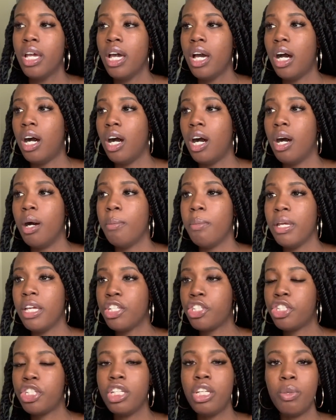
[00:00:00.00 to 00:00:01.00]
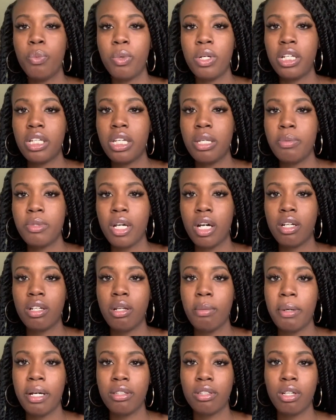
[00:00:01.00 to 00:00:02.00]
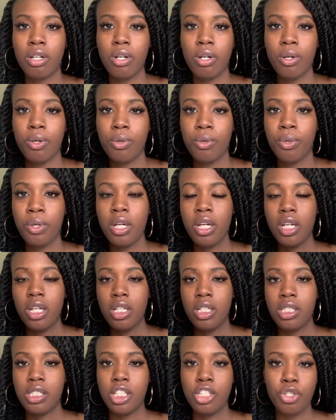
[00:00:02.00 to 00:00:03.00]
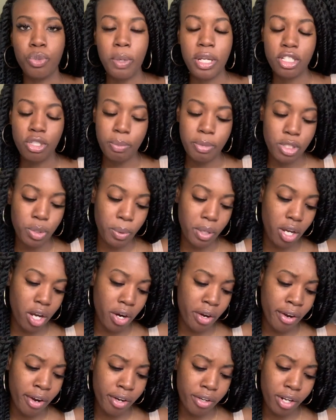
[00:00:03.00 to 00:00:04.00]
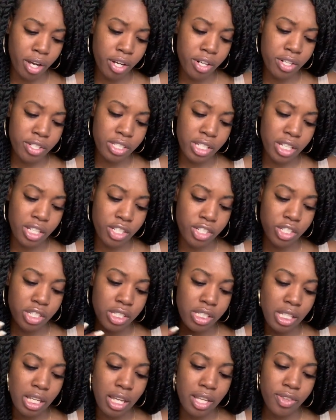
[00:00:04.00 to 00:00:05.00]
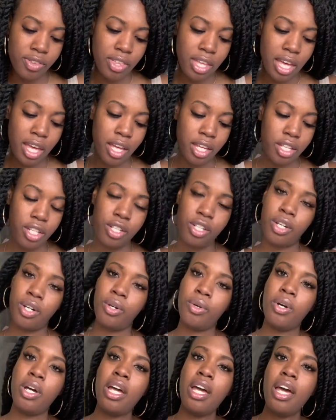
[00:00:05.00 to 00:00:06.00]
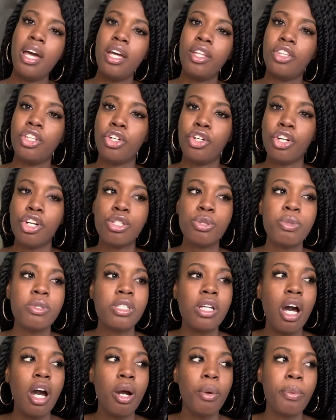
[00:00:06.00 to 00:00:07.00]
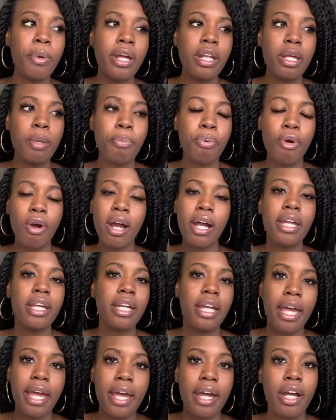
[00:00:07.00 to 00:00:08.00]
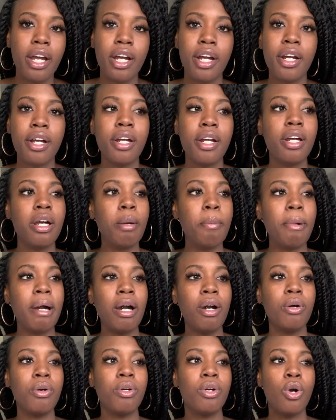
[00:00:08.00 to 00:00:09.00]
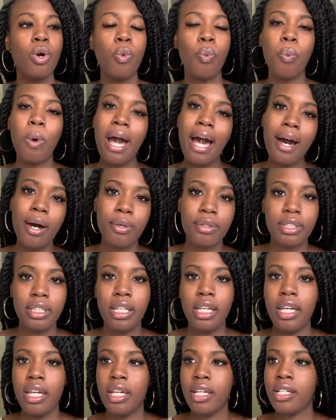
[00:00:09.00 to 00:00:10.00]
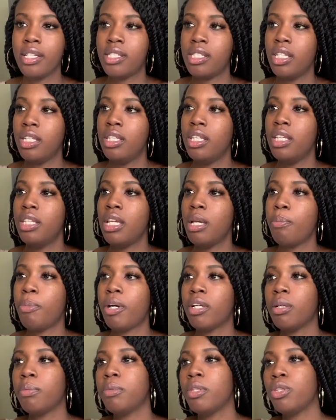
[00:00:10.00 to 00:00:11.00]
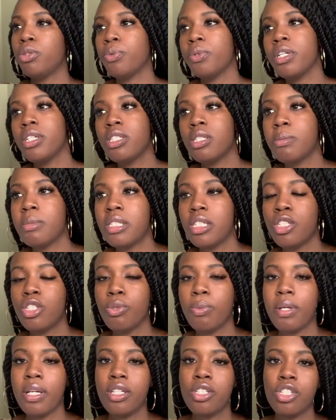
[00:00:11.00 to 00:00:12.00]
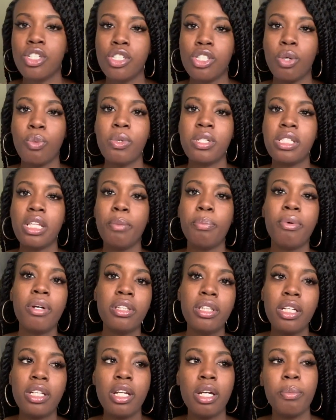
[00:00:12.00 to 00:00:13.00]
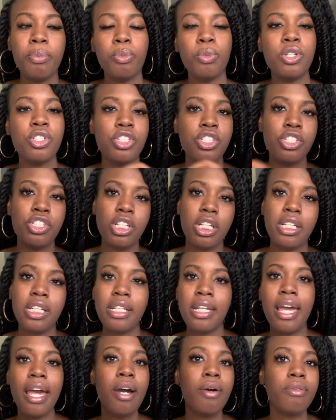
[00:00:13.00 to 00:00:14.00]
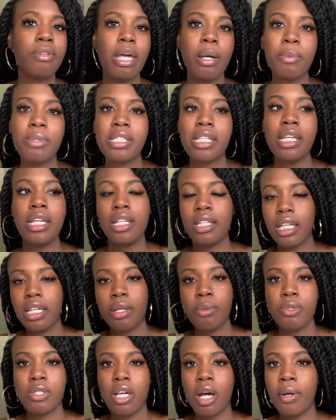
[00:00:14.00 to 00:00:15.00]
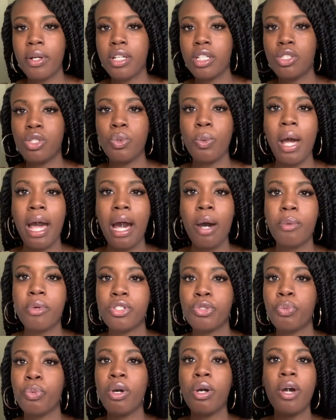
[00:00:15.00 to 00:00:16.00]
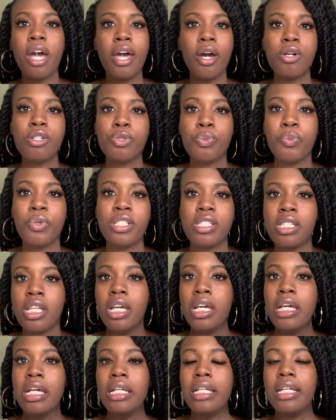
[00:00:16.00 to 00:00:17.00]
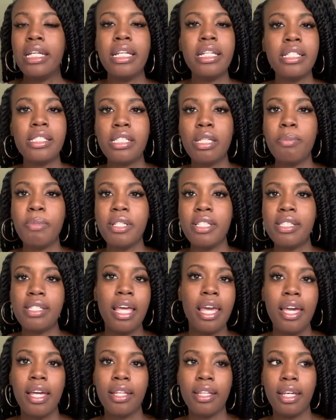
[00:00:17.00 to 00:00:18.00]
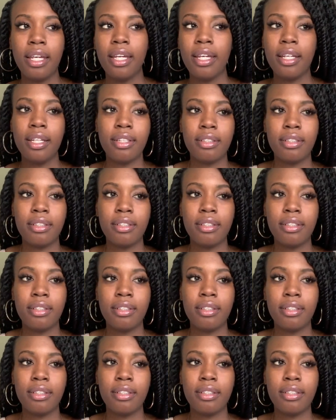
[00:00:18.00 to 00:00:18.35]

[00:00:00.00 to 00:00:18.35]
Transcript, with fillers: Um, and she didn't want to keep talking about the whole situation between her and her daughters. And she said that, you know, the girls was already prying at her about wild things. And then they brought up the threesome situation. So once they brought that up, when she shut it down, that was it. Like it was already two hours. What else was needed to be said? Like